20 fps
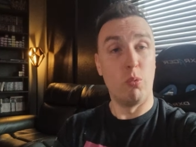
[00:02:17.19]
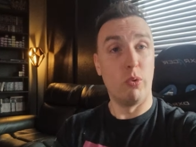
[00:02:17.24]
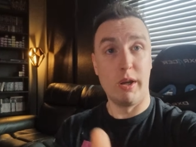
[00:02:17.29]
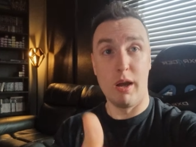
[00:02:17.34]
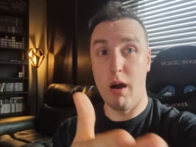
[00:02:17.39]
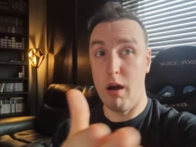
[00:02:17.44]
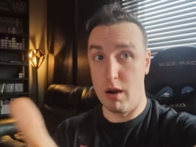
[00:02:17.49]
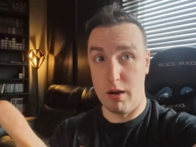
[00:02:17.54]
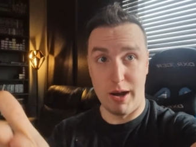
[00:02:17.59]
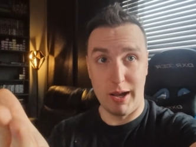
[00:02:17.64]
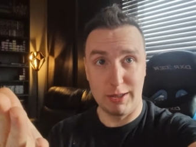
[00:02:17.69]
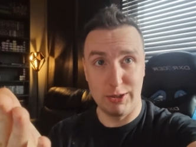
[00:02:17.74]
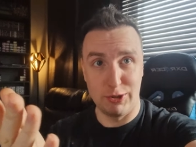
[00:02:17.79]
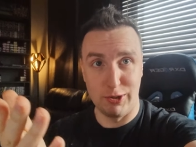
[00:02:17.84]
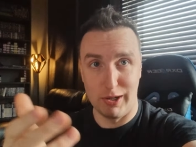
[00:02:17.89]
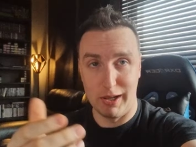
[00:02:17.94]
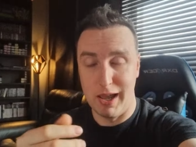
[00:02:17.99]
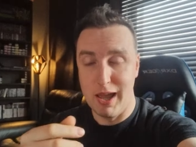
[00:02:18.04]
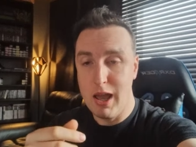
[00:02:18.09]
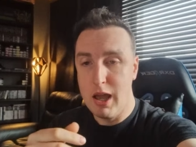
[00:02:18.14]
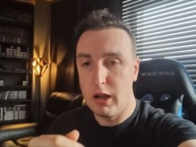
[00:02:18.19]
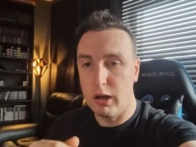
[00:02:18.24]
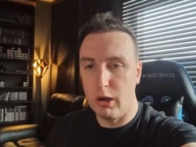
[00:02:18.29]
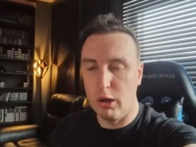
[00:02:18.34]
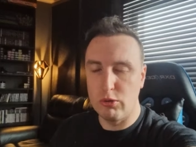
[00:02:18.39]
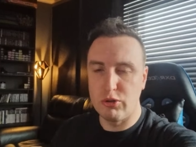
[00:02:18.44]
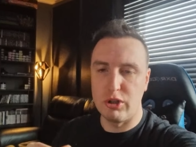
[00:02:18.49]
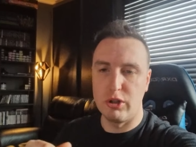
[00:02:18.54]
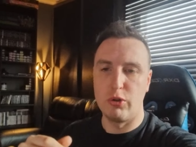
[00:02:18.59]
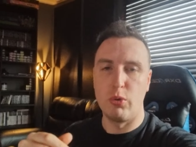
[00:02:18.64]
We are actually
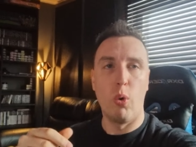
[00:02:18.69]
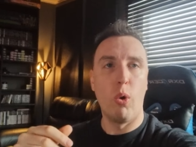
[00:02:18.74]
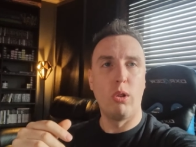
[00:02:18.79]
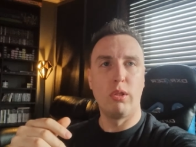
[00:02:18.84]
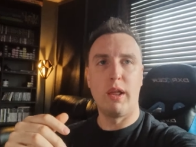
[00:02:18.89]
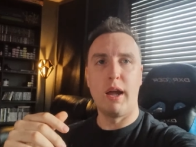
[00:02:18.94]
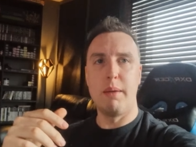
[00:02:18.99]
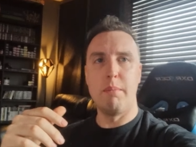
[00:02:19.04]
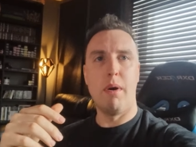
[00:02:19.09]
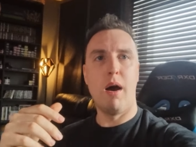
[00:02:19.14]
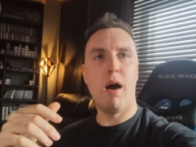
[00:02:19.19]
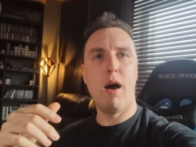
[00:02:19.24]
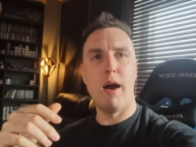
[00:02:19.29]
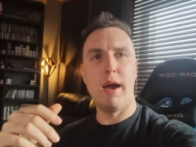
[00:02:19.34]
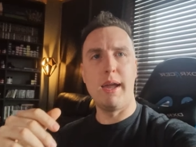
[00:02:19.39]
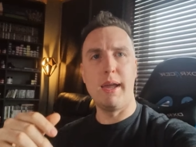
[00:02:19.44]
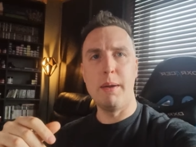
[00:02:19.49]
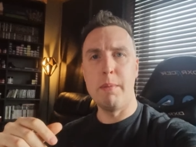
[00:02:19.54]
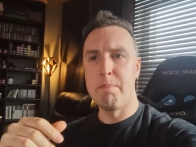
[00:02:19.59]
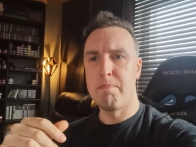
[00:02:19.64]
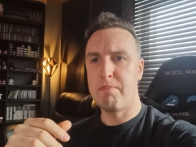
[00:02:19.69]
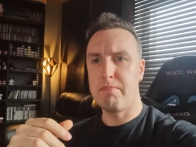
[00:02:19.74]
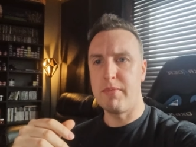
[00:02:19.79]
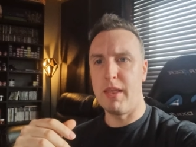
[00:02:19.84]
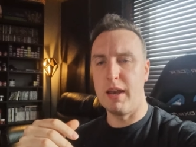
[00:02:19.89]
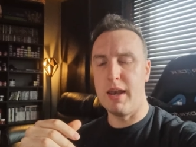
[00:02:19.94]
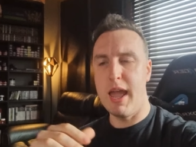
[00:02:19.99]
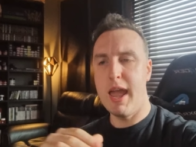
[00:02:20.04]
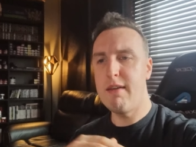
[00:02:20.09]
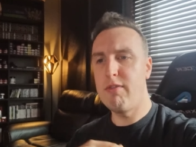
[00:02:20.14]
closer to all-time high
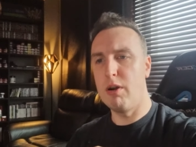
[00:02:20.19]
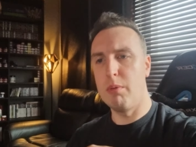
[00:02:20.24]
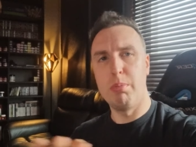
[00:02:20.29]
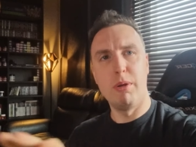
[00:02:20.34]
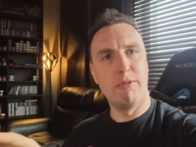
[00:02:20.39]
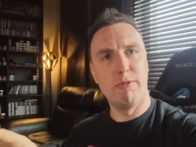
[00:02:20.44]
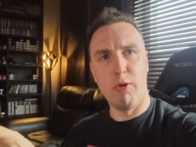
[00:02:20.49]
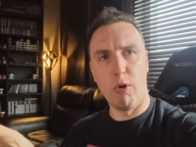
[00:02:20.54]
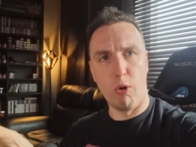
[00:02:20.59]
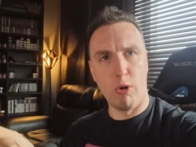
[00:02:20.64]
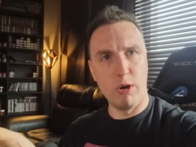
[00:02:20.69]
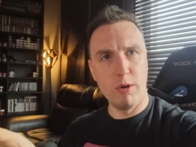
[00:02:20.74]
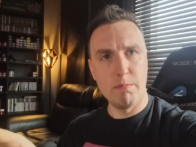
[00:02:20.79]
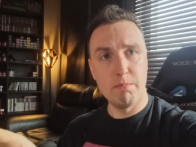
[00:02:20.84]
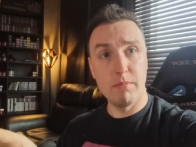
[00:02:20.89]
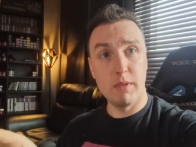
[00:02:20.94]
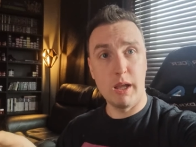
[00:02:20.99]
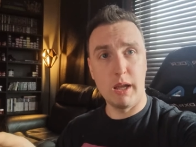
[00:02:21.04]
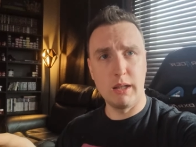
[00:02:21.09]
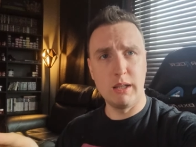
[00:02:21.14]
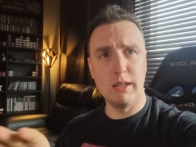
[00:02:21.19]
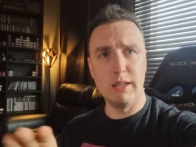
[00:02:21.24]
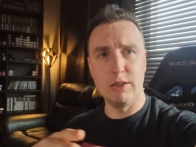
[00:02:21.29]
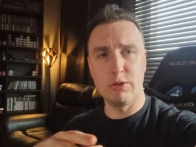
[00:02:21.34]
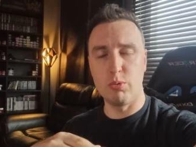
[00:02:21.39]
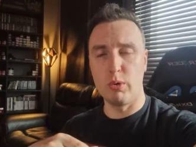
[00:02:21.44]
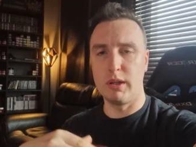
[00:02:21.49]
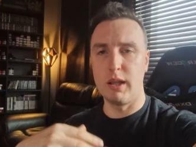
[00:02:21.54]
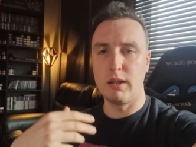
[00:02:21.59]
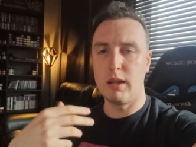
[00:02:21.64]
than ever before, at
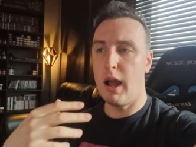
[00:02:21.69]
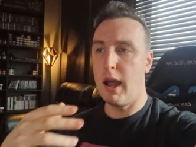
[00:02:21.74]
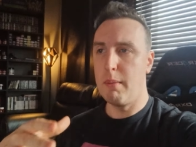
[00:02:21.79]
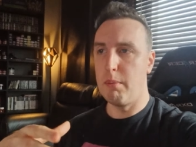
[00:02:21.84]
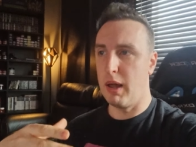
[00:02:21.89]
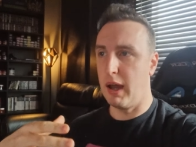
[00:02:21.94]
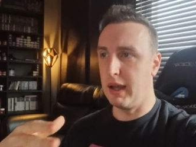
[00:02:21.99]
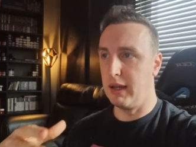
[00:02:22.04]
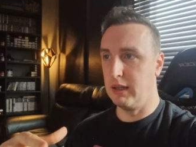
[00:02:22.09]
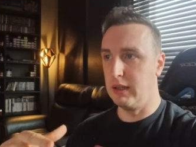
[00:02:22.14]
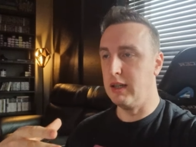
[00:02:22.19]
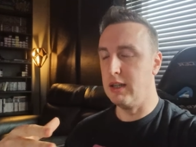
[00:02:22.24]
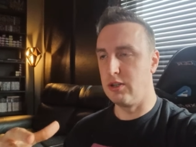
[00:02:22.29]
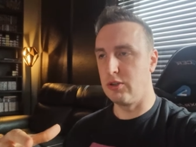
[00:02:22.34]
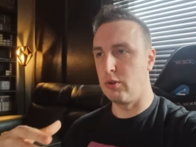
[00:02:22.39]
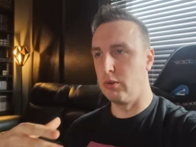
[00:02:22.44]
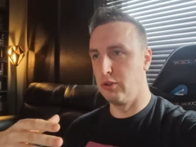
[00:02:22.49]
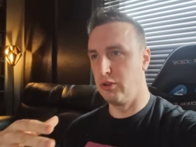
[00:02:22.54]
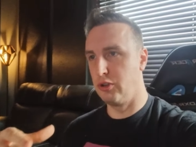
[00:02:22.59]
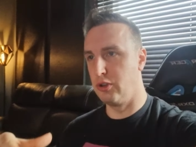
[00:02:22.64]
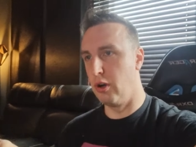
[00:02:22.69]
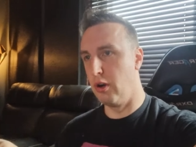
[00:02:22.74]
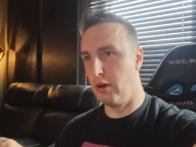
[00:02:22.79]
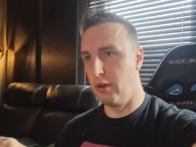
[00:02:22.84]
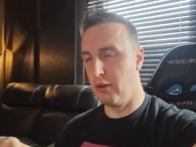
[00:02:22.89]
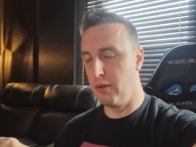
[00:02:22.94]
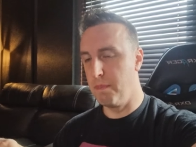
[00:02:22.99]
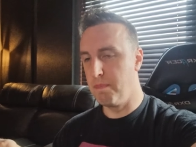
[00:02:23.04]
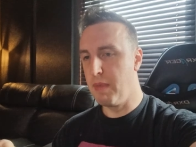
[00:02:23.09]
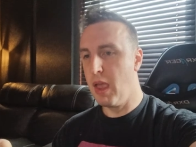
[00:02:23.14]
least what the timeline is
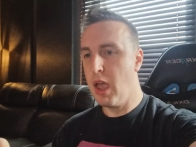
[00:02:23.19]
concerned.